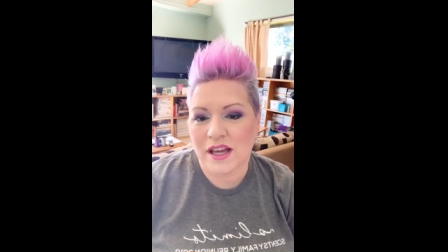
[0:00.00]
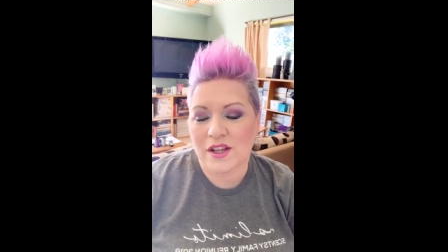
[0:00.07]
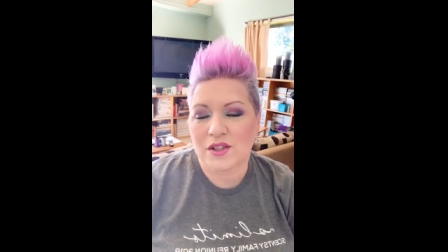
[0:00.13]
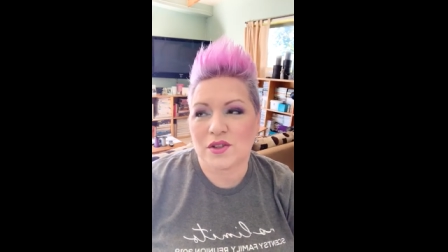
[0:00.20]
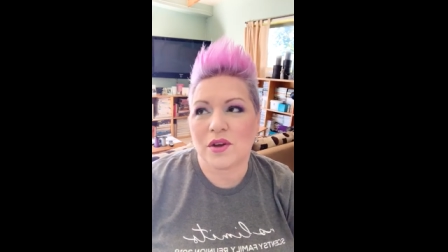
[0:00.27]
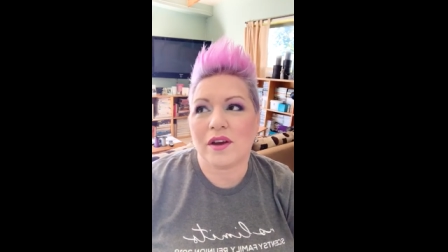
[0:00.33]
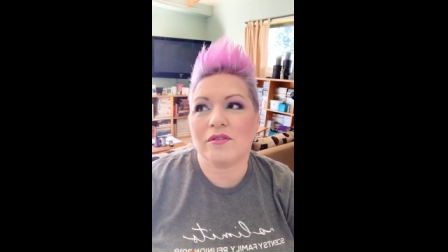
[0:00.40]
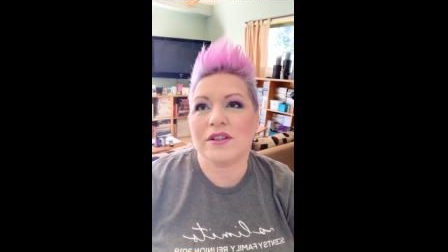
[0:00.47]

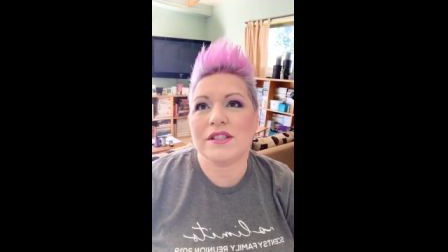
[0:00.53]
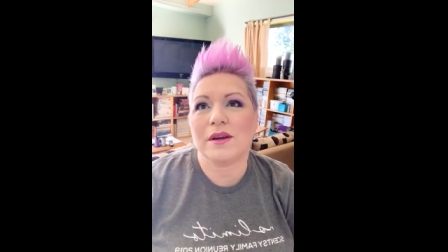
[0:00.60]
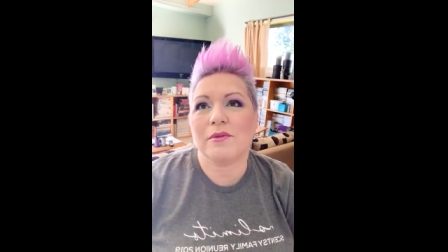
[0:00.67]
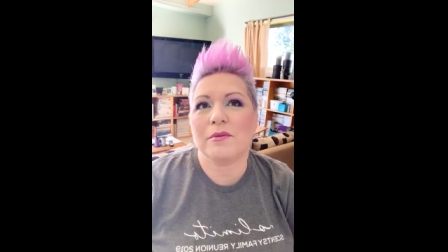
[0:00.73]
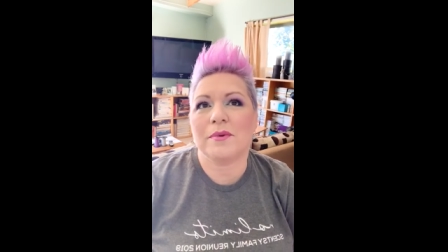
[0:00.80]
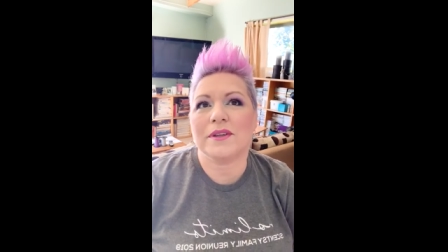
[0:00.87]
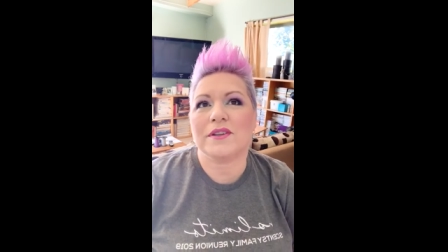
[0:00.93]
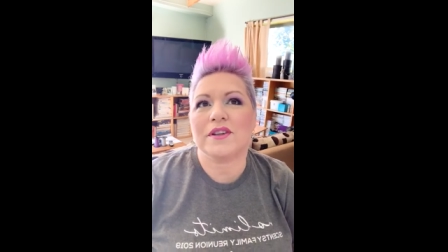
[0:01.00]
So every time
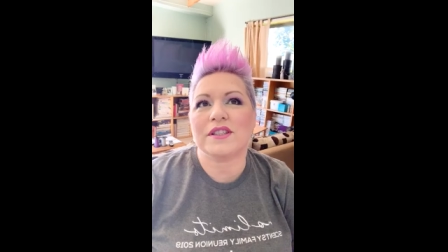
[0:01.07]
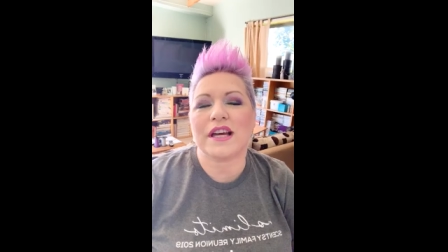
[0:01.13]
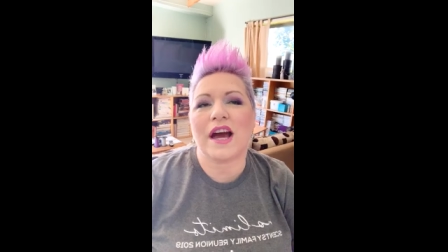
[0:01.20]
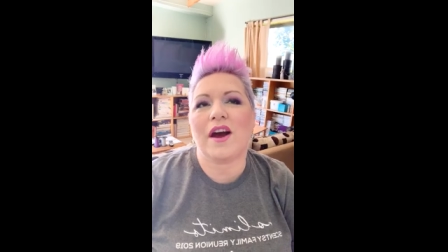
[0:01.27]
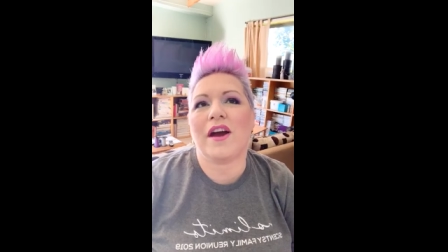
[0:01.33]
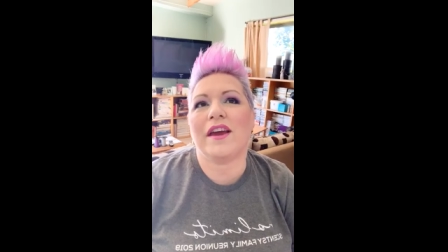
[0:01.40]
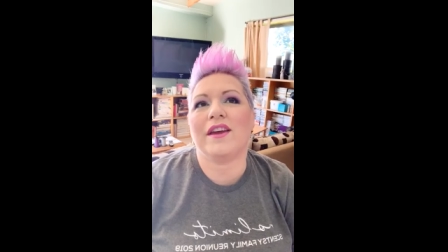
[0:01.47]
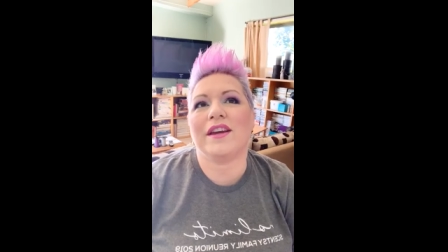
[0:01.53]
everybody goes,
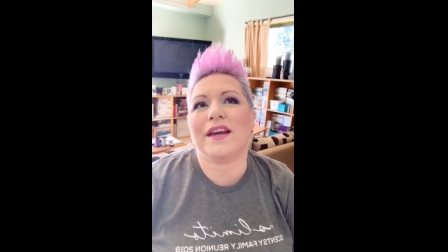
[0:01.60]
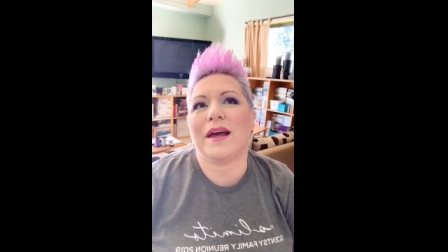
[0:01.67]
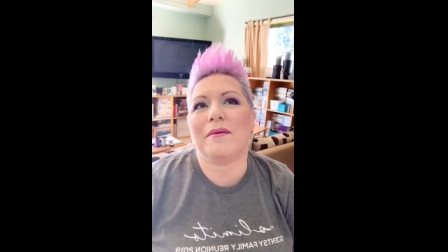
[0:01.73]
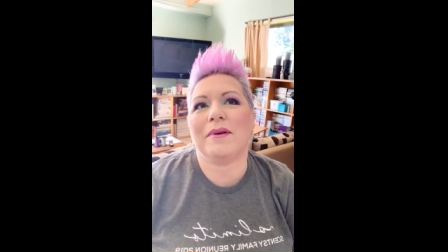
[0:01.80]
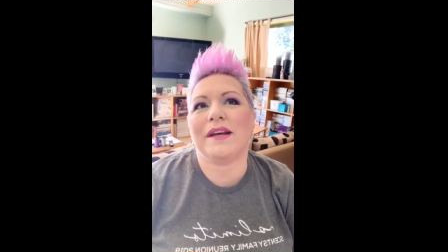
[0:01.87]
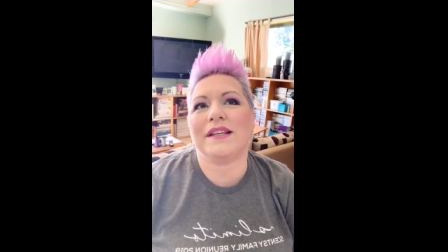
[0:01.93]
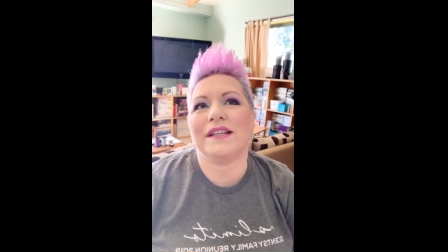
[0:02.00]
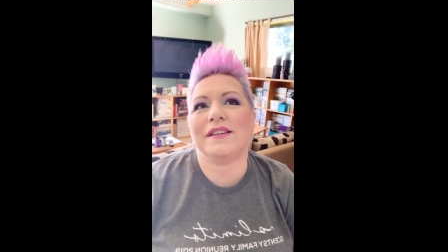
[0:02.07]
Oh, you're
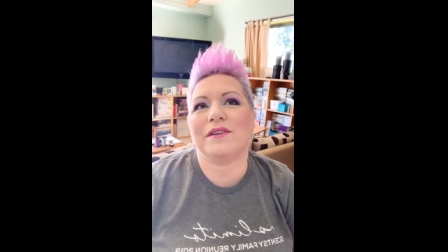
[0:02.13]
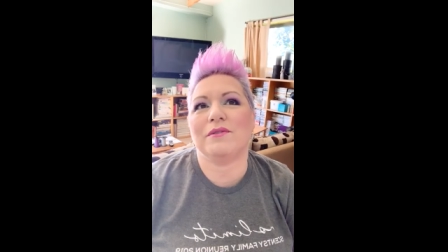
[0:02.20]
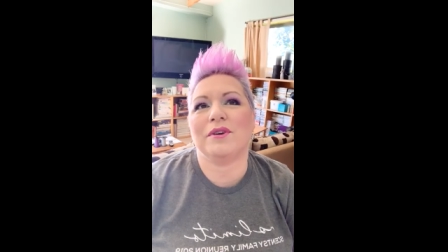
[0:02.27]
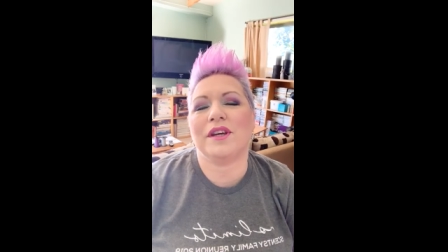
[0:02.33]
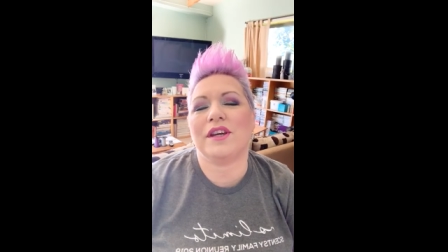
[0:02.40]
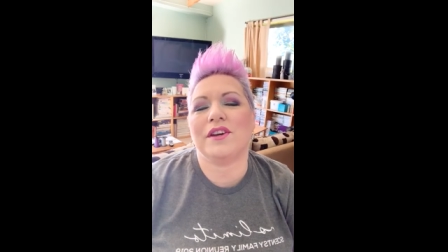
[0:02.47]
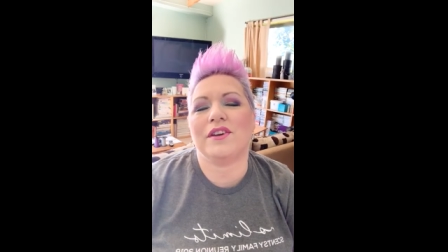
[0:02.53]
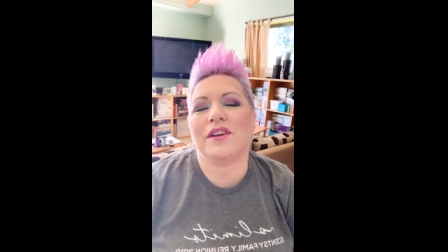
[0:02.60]
coming to the
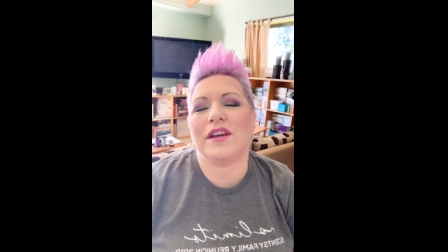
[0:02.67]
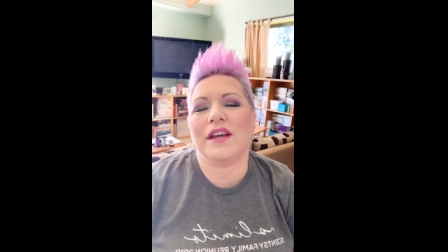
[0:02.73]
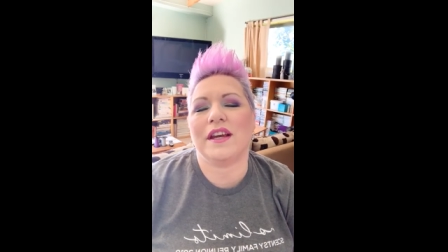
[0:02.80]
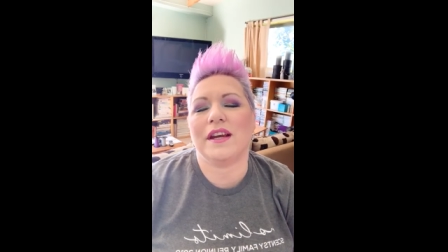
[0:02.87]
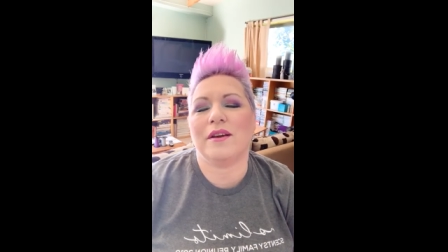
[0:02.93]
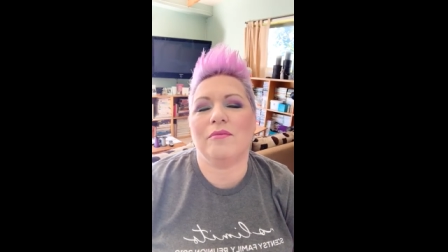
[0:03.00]
reunion.